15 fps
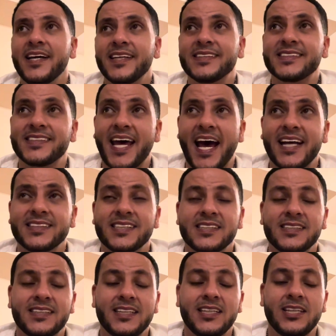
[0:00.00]
It's sad to
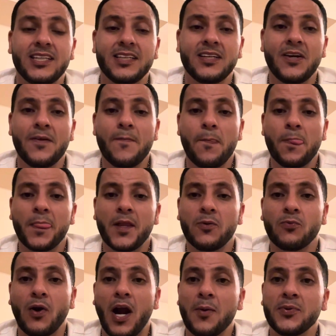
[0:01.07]
see
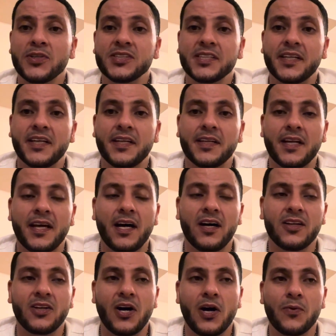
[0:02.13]
Robertson
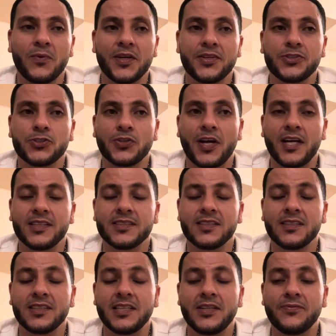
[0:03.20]
along with
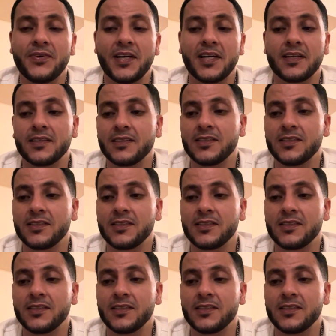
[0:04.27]
Trent leaving.